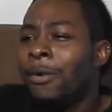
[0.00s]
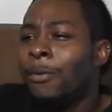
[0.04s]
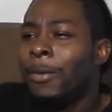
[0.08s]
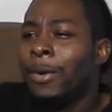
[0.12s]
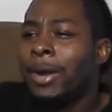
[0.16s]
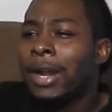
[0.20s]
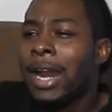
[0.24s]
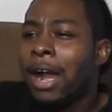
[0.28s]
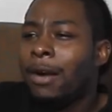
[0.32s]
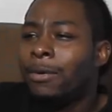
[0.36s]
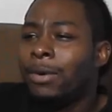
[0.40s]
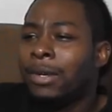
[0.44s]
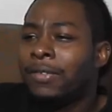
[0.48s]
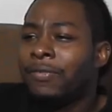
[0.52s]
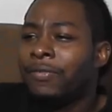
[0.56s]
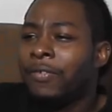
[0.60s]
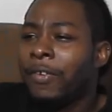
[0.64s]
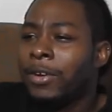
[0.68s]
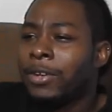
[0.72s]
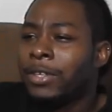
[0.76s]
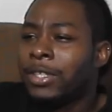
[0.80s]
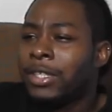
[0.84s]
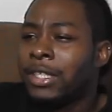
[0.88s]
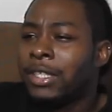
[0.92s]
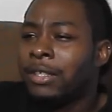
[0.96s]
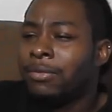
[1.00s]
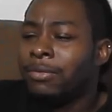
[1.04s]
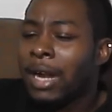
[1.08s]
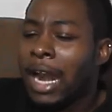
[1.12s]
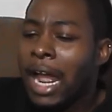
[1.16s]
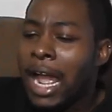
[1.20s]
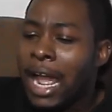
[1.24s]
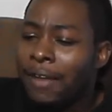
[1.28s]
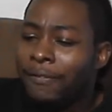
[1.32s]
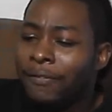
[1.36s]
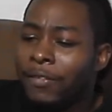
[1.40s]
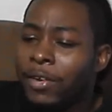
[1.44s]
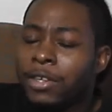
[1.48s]
when I was first when
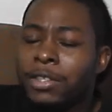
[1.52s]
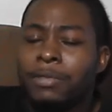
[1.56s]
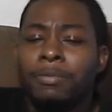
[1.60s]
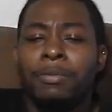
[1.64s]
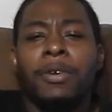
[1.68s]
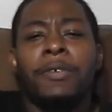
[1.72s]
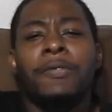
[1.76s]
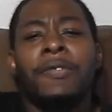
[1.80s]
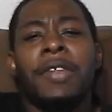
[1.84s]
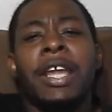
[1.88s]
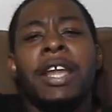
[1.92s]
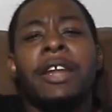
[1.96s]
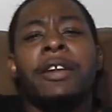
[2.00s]
I had first moved